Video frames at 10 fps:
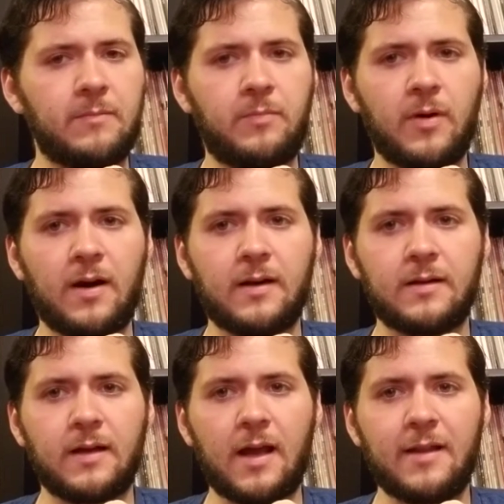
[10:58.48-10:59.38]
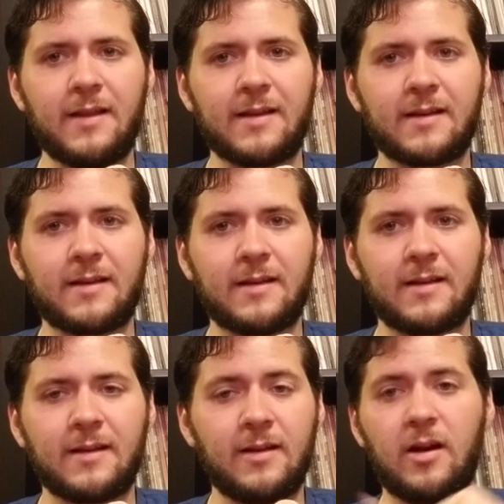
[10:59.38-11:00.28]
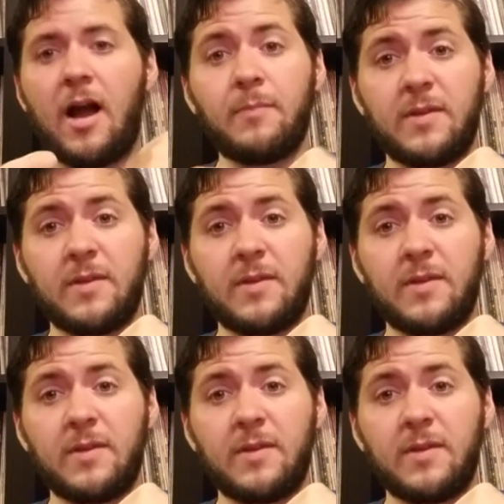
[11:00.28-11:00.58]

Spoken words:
But, and then, you know, I'm